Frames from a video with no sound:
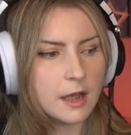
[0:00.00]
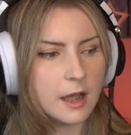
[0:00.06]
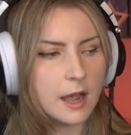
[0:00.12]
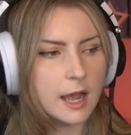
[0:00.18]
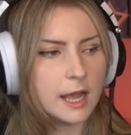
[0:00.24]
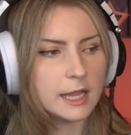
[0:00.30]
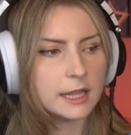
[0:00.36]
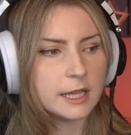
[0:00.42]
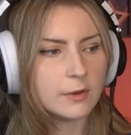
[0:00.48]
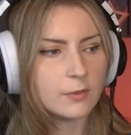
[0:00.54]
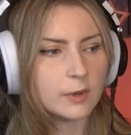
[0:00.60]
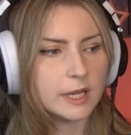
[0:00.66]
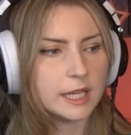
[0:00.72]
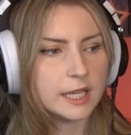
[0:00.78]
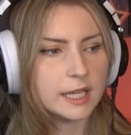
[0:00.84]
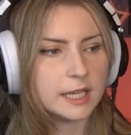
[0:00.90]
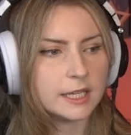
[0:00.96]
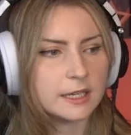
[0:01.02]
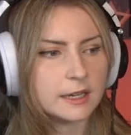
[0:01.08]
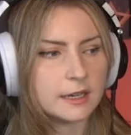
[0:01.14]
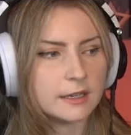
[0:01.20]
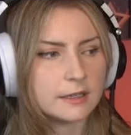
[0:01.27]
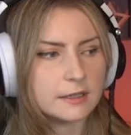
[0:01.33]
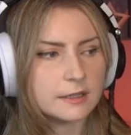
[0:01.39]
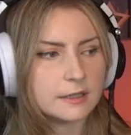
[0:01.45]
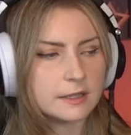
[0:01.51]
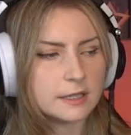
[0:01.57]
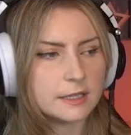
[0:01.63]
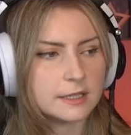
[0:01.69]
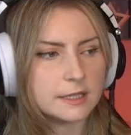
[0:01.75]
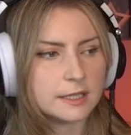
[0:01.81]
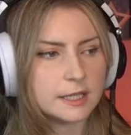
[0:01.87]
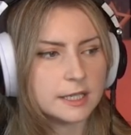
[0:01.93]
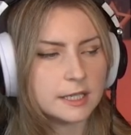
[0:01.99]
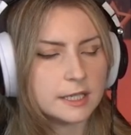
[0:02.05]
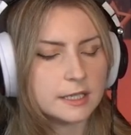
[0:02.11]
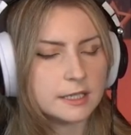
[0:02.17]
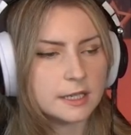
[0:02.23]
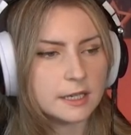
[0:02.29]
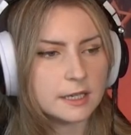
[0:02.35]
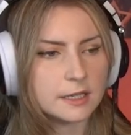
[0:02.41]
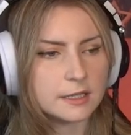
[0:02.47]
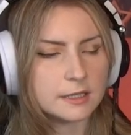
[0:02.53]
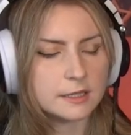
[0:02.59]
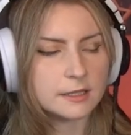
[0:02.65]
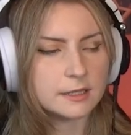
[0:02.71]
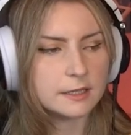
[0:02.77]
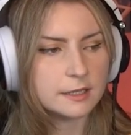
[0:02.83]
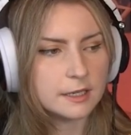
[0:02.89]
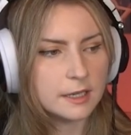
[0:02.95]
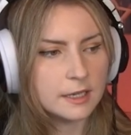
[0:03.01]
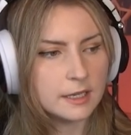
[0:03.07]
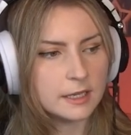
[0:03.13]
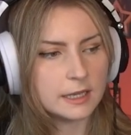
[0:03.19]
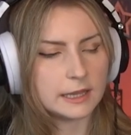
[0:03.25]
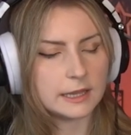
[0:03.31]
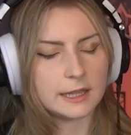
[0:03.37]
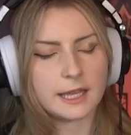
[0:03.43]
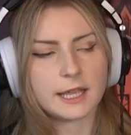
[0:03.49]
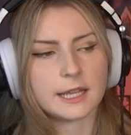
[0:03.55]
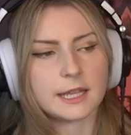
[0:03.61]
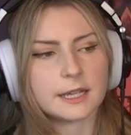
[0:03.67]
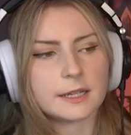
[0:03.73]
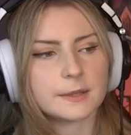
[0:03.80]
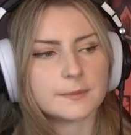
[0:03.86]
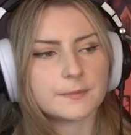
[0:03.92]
I think what he does is he does, like,